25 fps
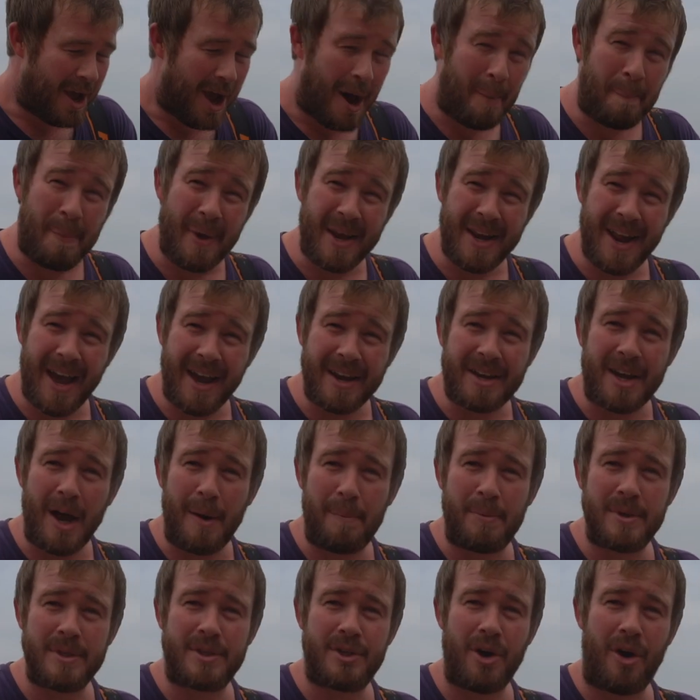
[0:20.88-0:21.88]
I've been out a
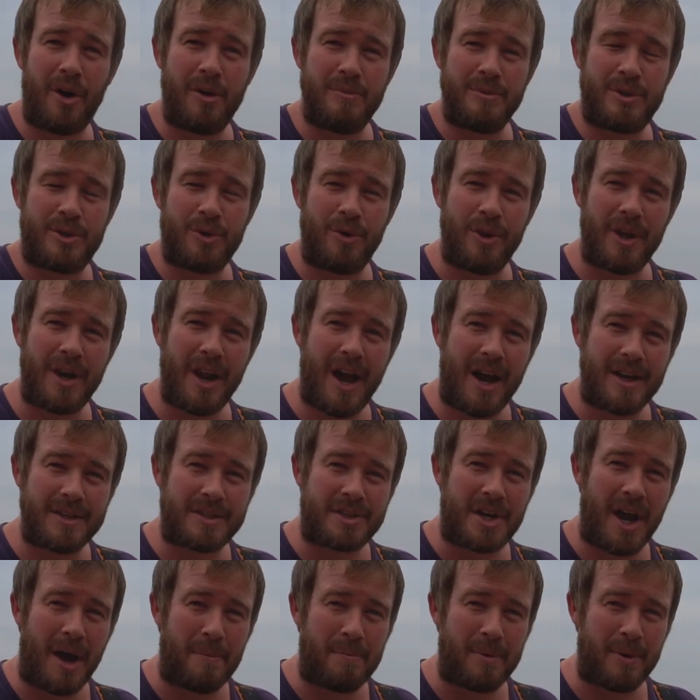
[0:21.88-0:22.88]
couple of times sort of the last
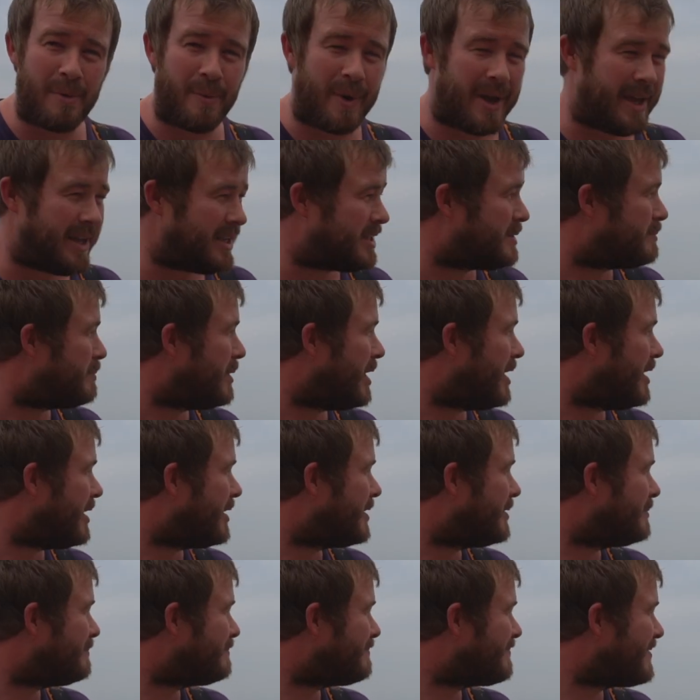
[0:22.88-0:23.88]
couple of weeks, but
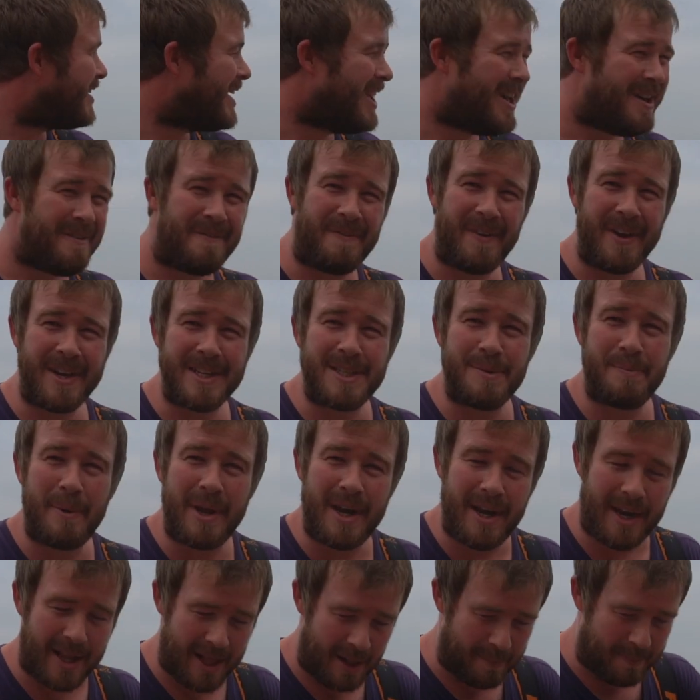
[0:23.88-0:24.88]
things have
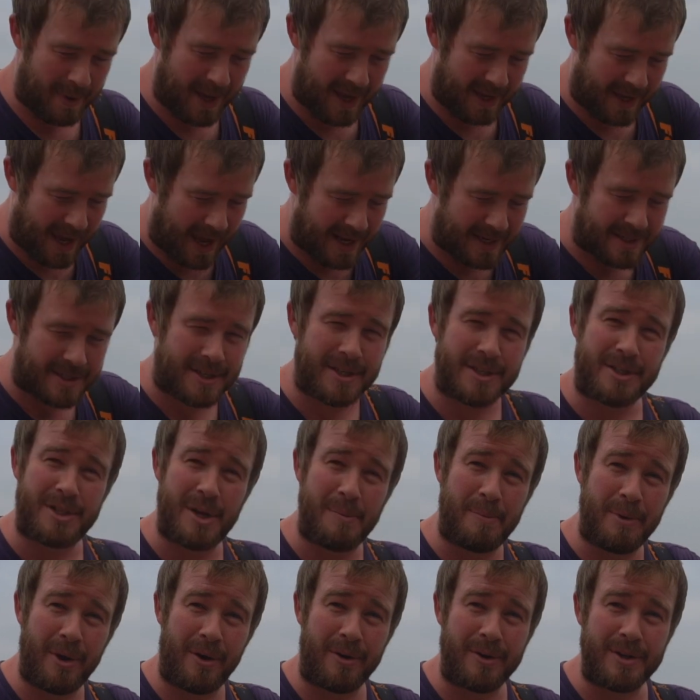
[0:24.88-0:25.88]
been a little bit against us,
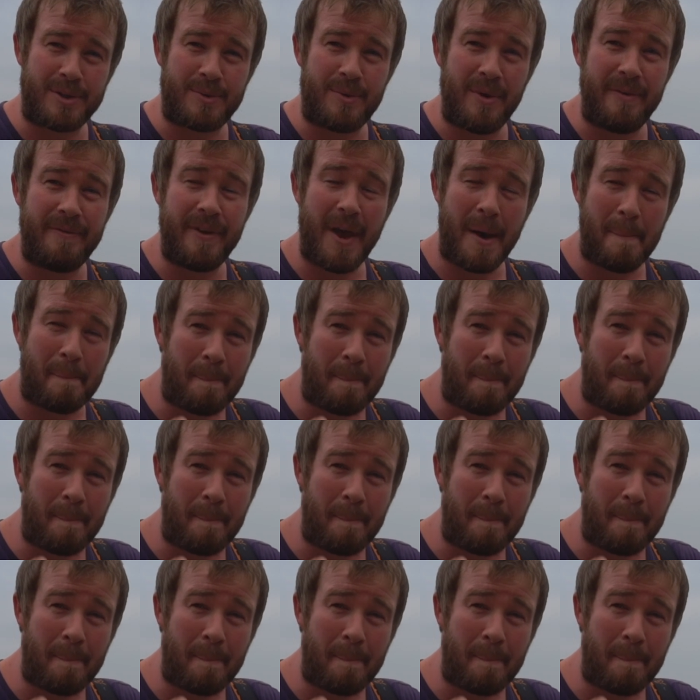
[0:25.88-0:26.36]
to be honest with you.